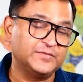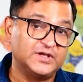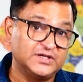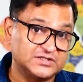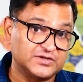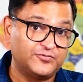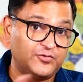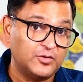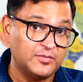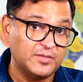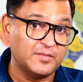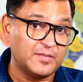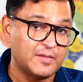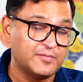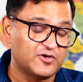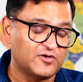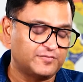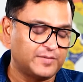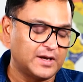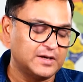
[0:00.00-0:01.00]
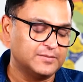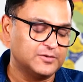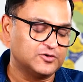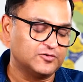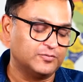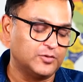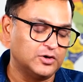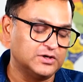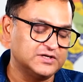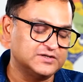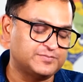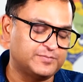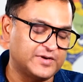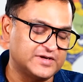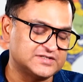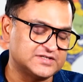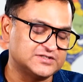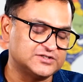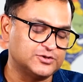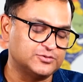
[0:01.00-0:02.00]
he's a former member of Parliament of Maldives,
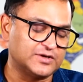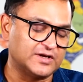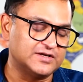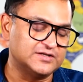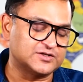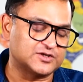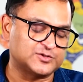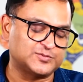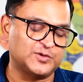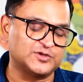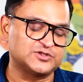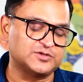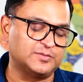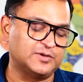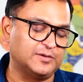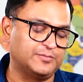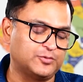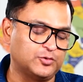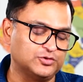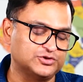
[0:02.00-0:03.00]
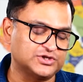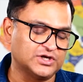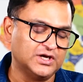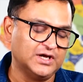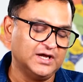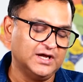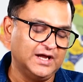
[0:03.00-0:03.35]
praises New Delhi's responsible approach